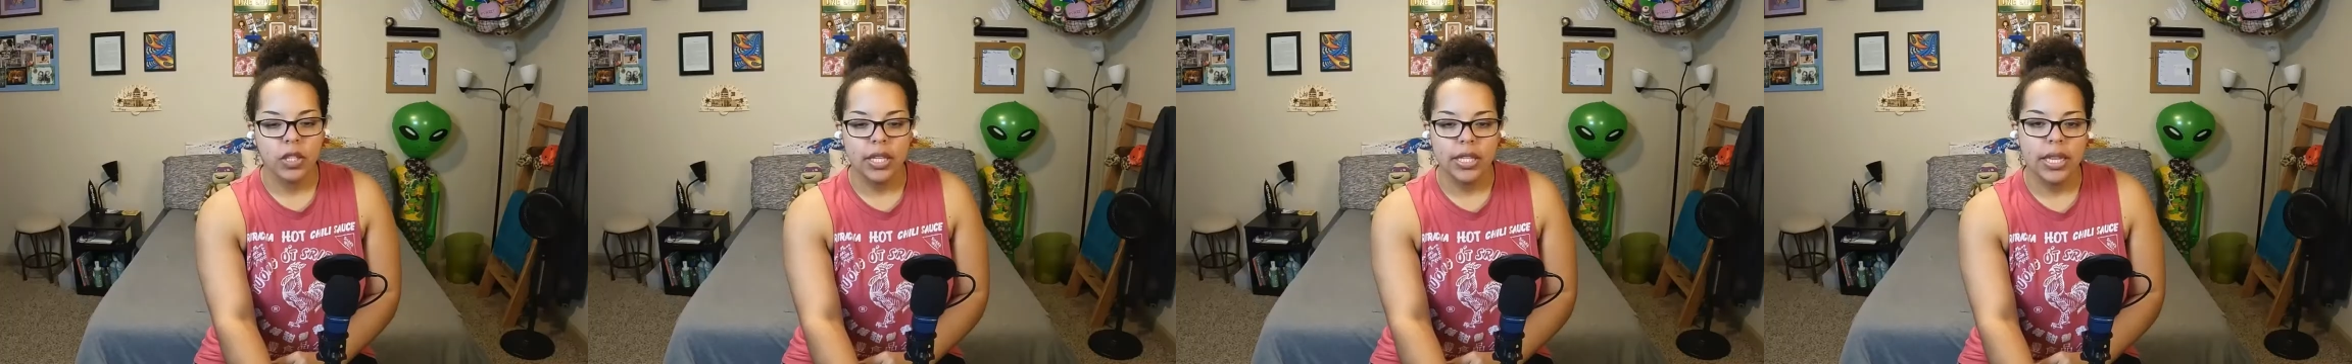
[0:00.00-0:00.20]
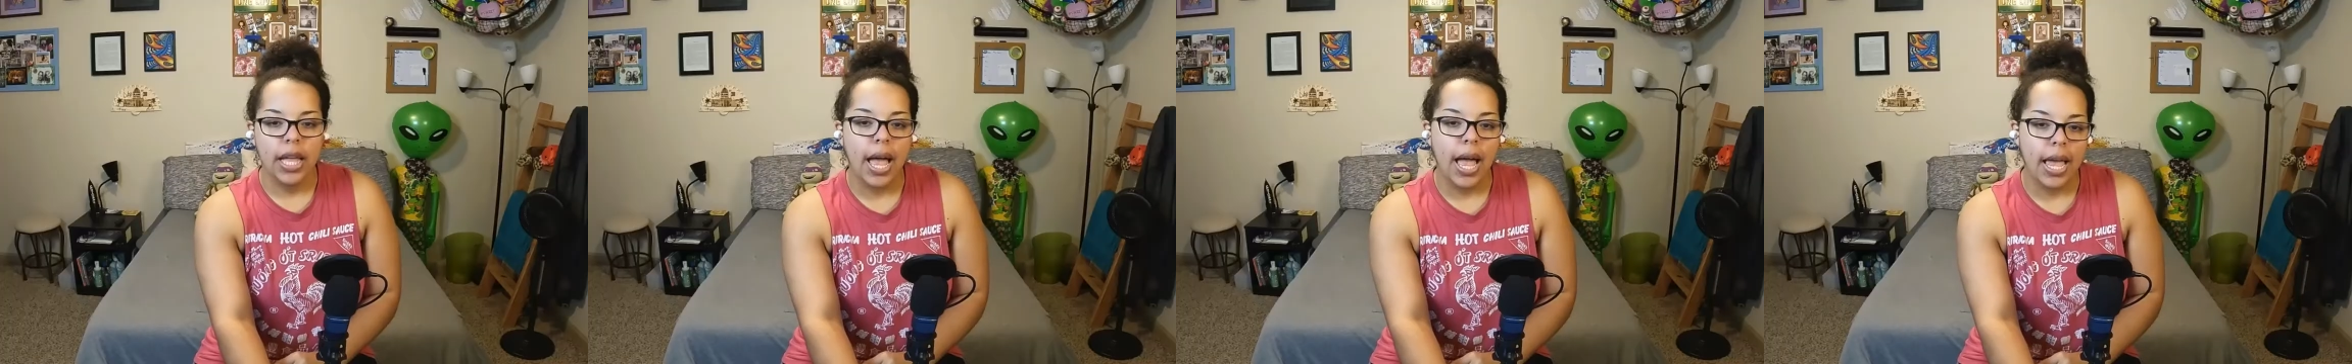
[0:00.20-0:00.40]

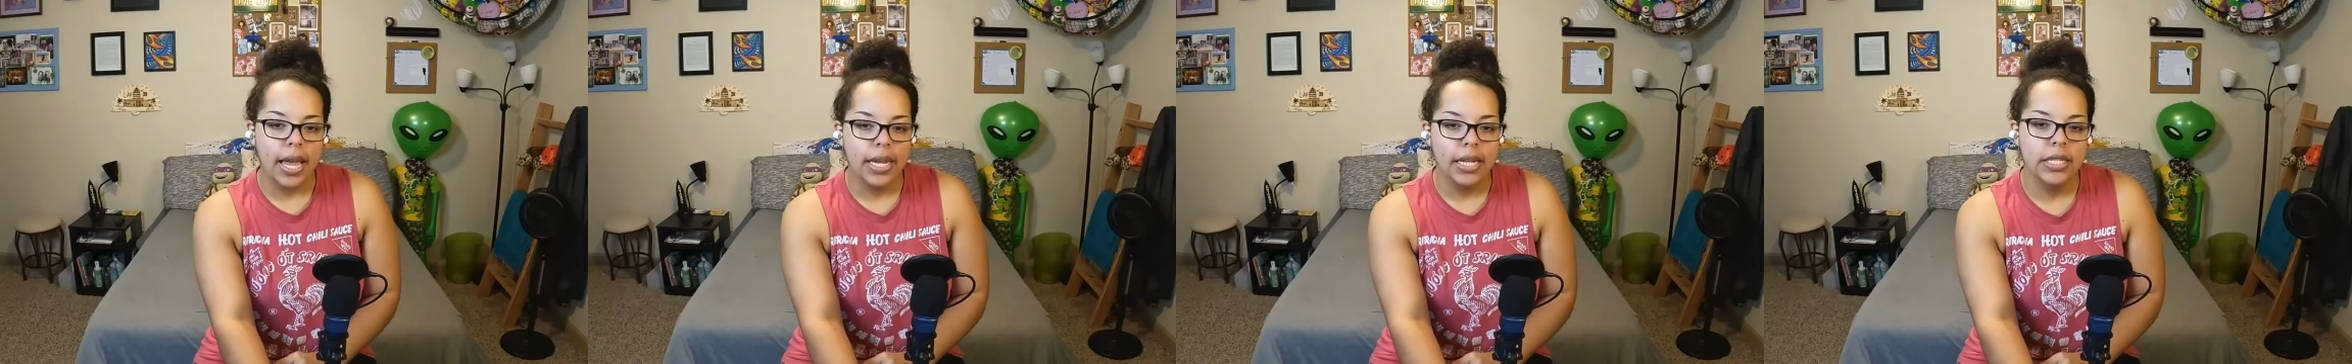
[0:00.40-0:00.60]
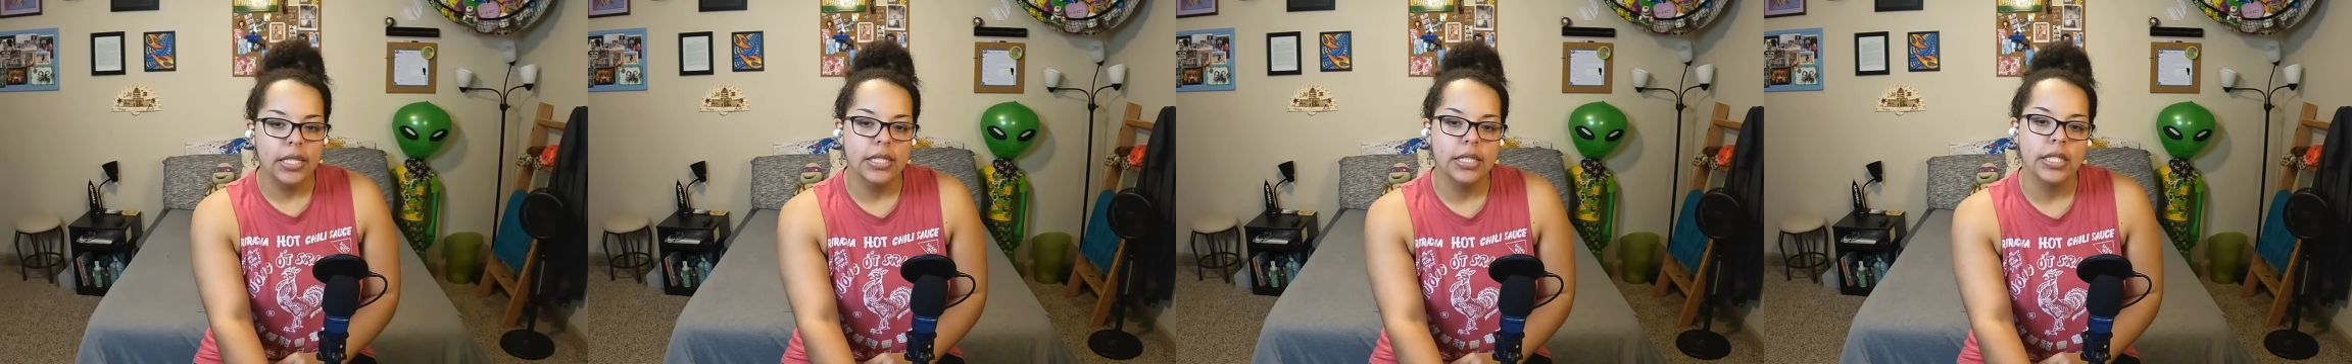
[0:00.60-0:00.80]
like the
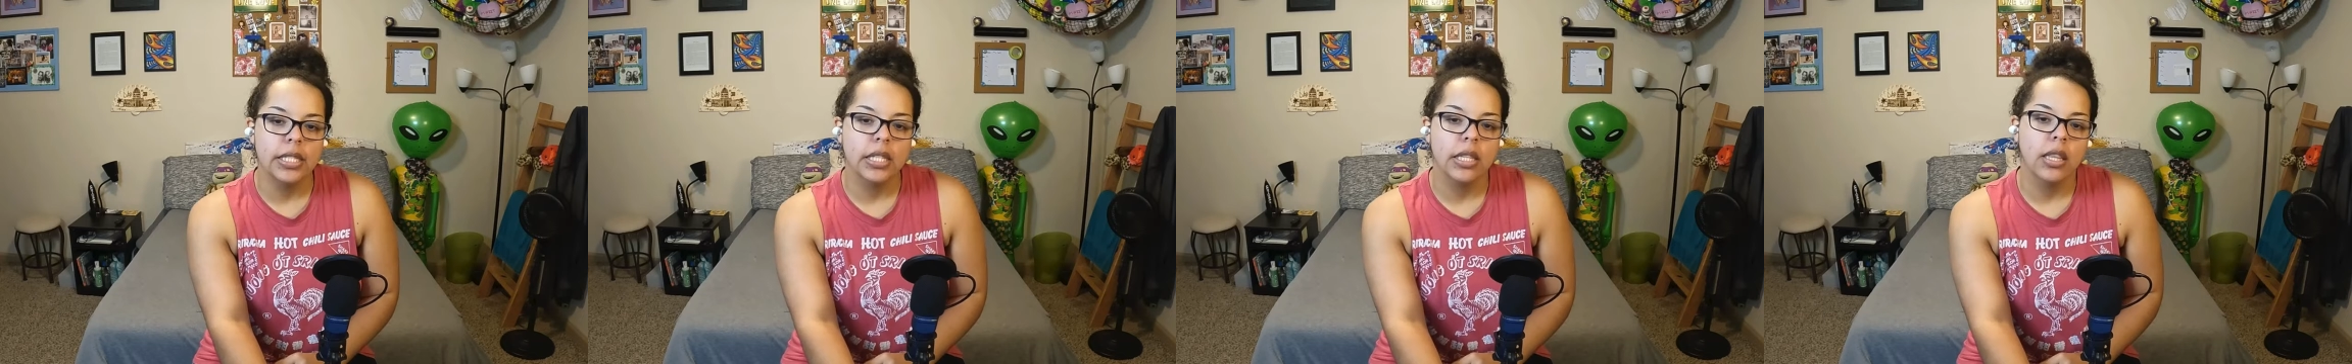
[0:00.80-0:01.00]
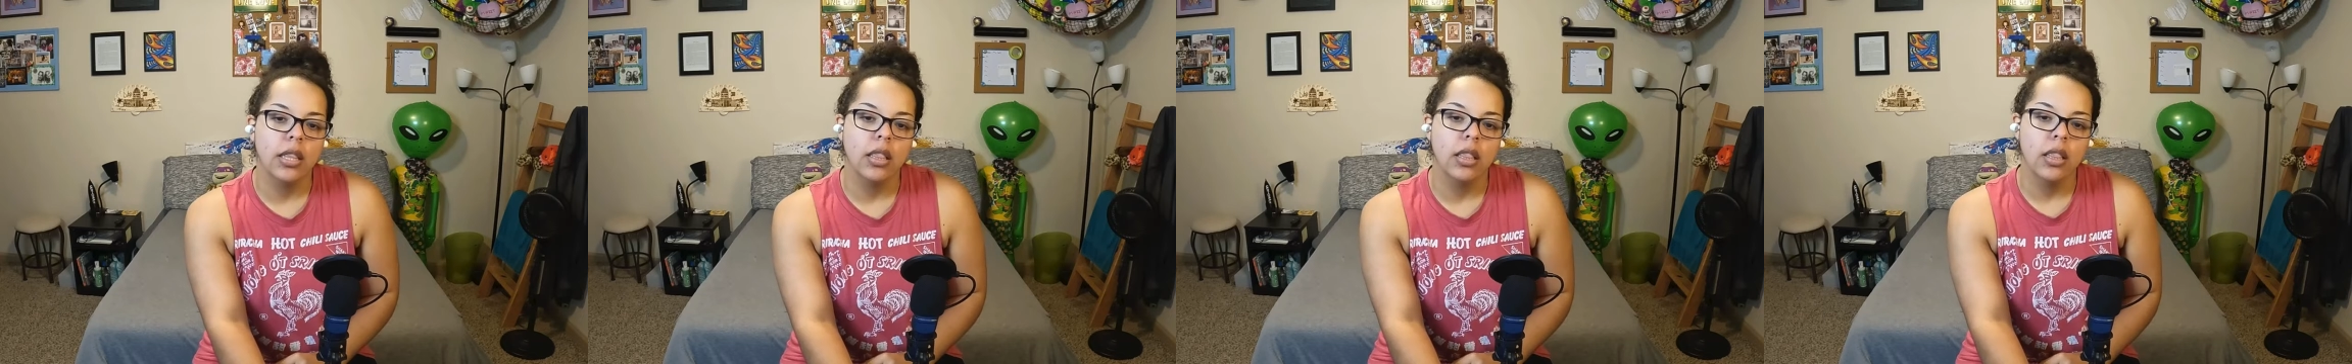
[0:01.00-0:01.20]
eyes
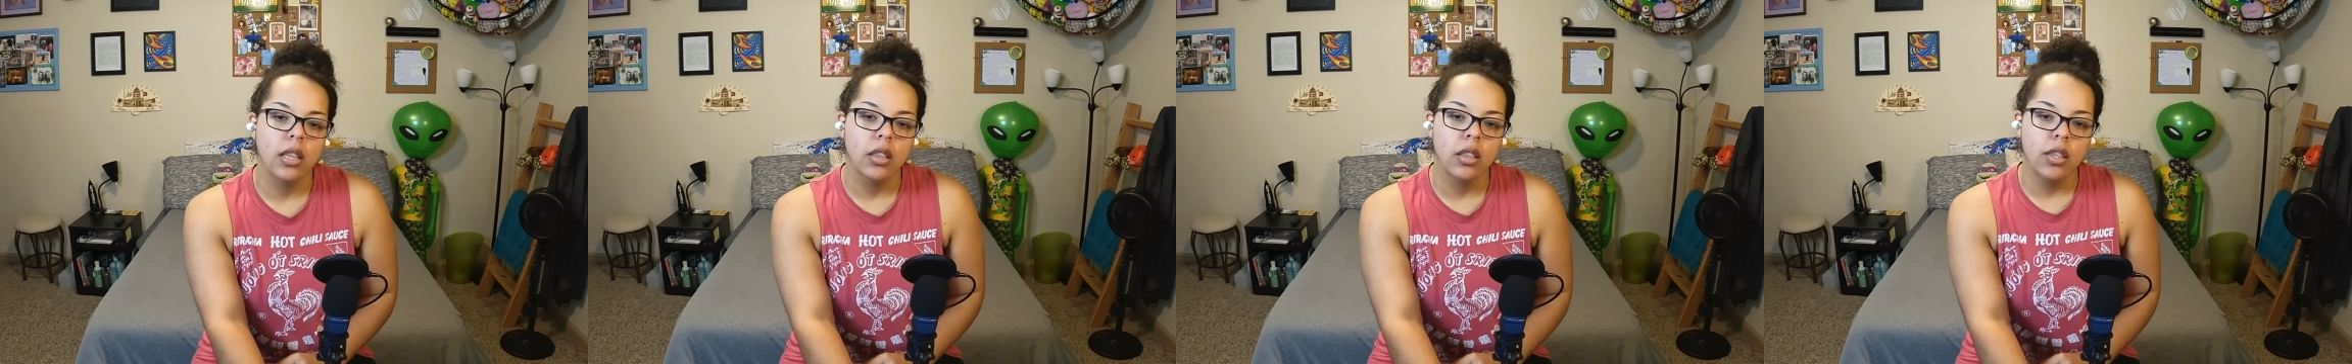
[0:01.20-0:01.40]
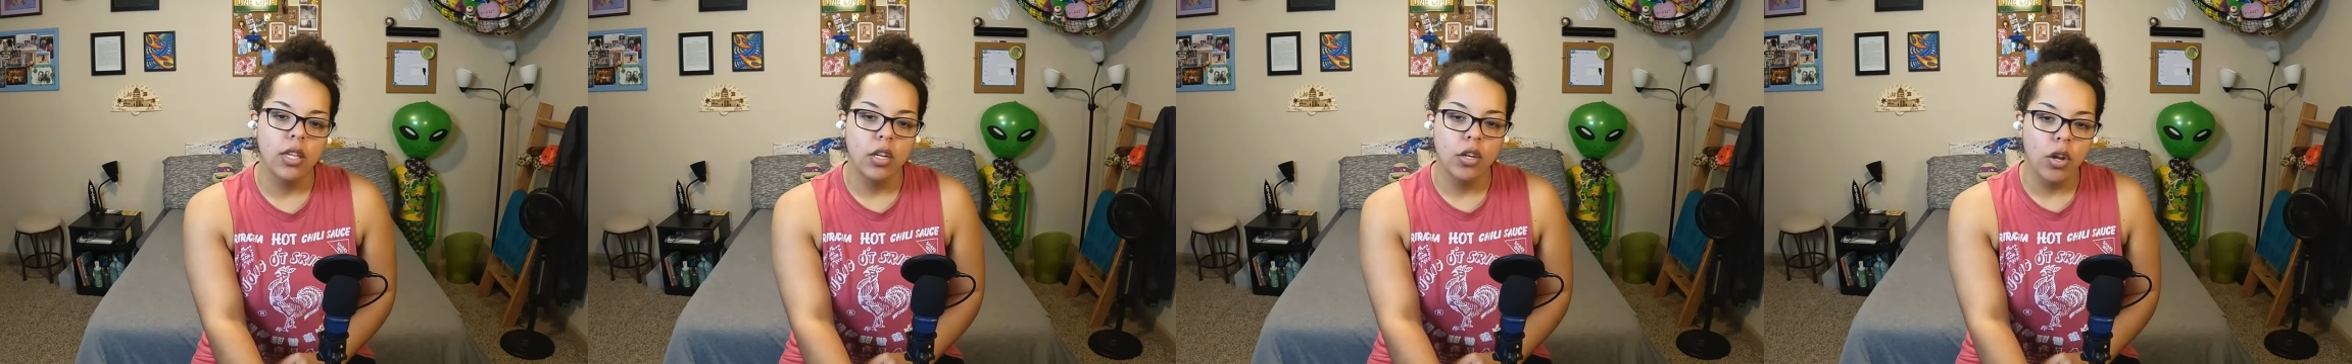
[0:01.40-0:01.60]
and
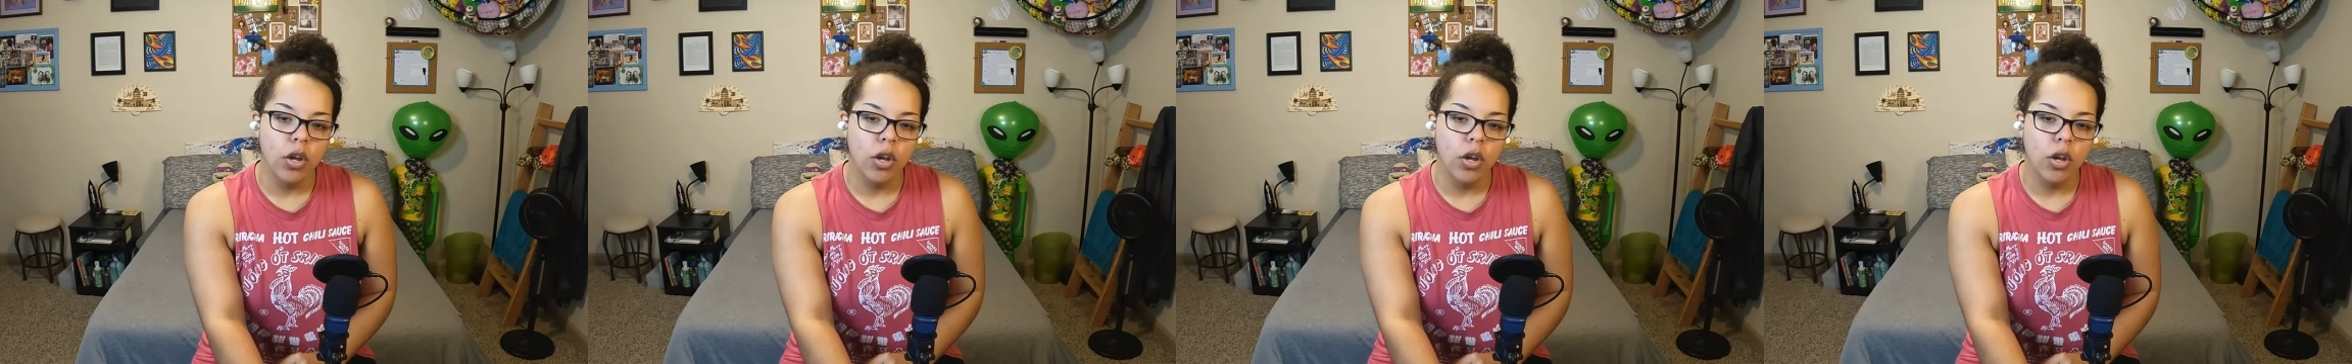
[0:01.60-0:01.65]
the